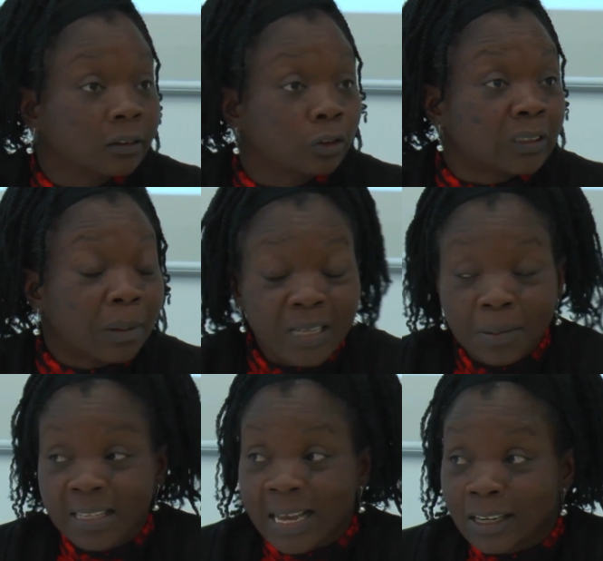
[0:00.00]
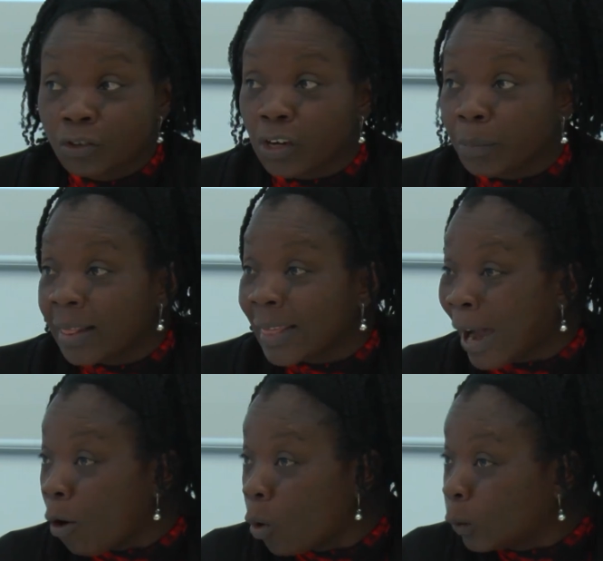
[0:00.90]
So sometimes they are literate, but they
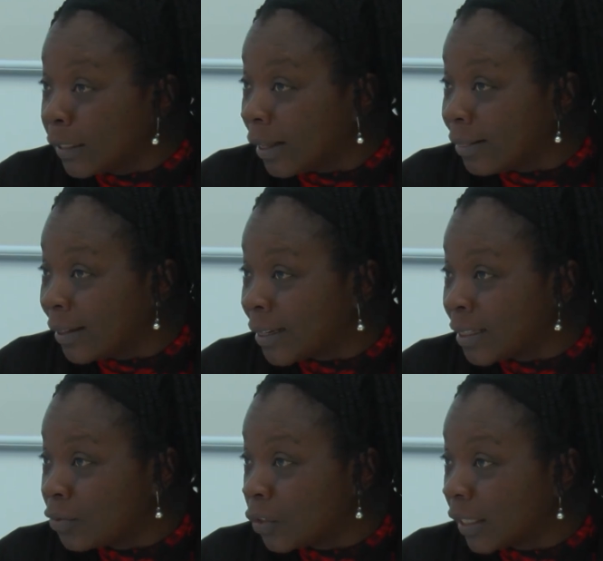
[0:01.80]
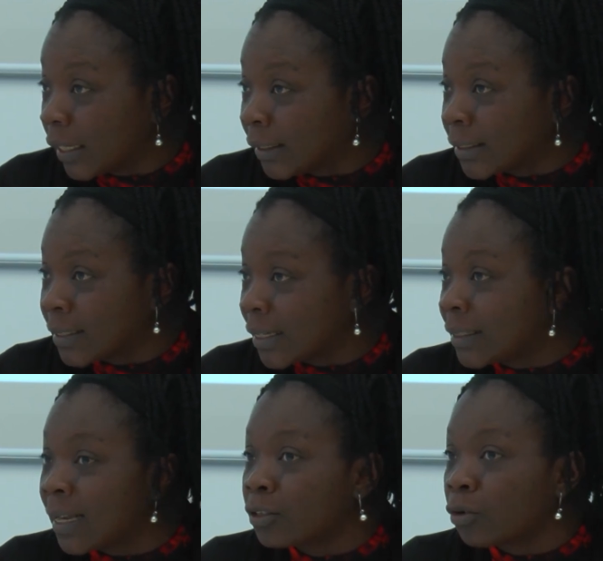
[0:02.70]
are older and they just feel like this is a
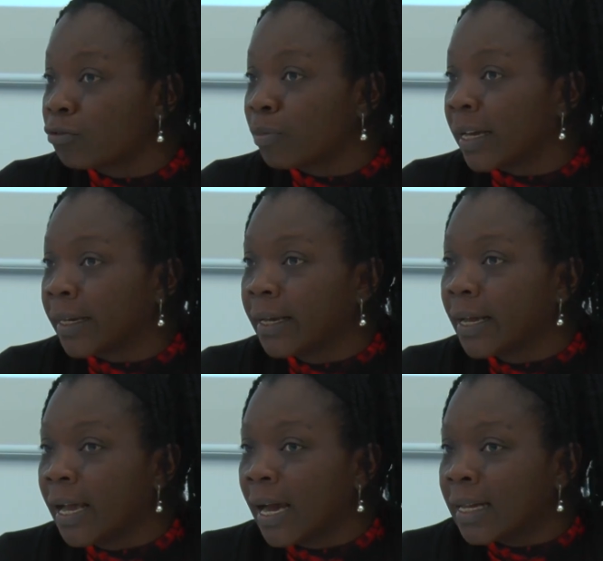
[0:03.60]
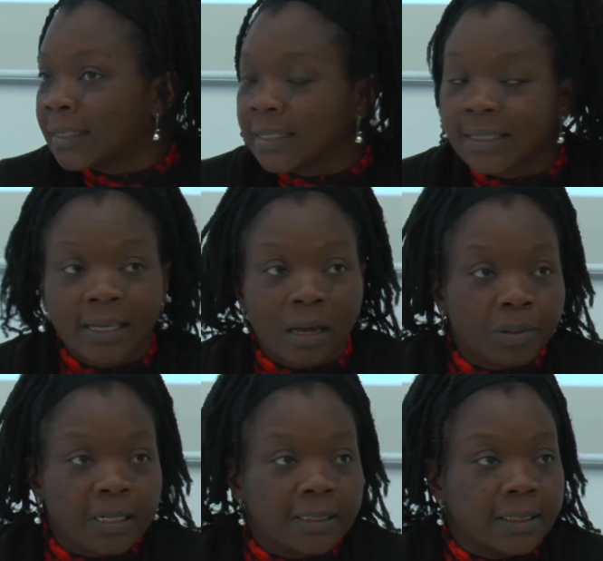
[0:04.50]
test of my artistic
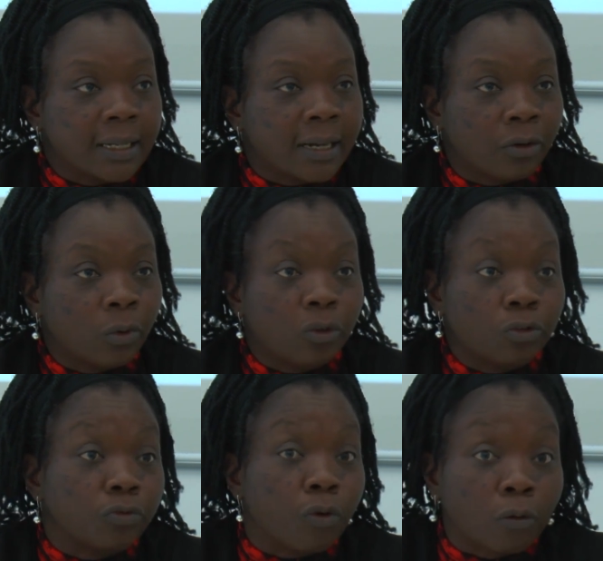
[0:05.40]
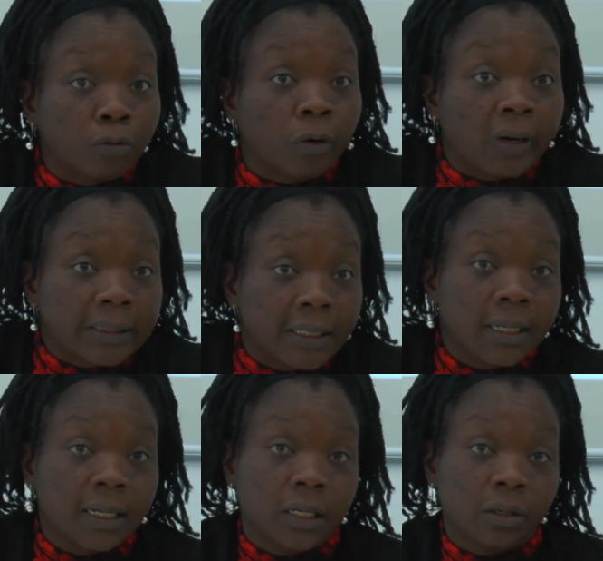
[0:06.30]
abilities and I don't want to fall for it.
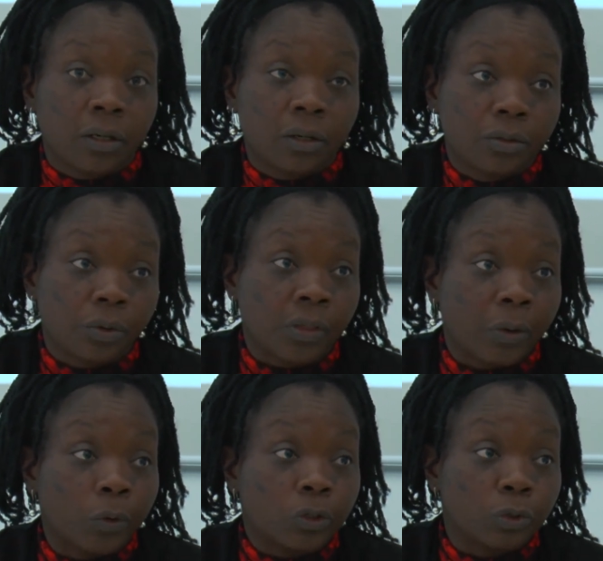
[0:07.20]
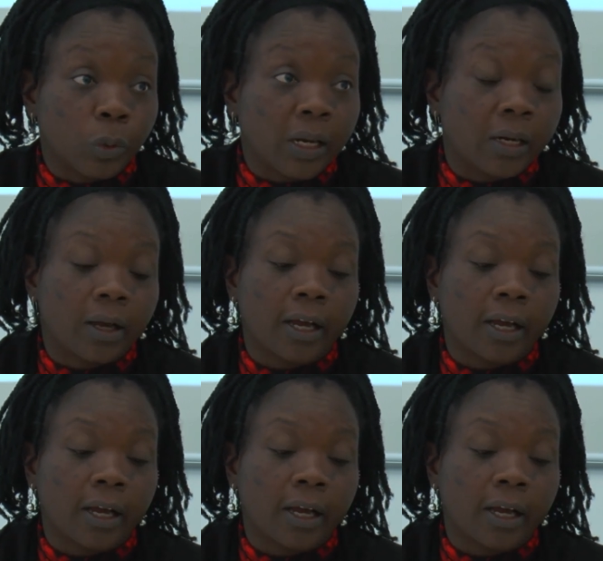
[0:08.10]
So they won't do it.